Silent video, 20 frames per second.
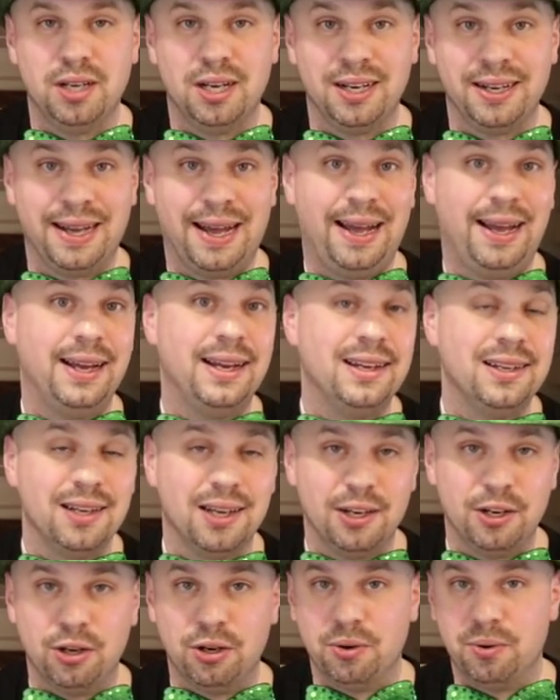a guy
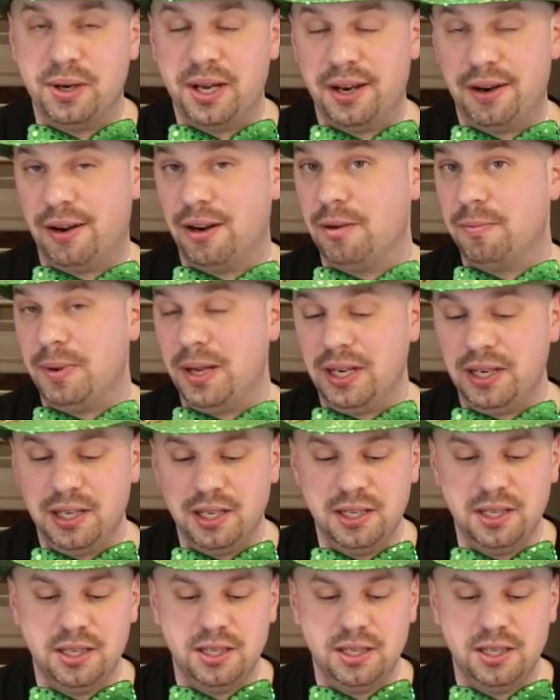I know at Ardbeg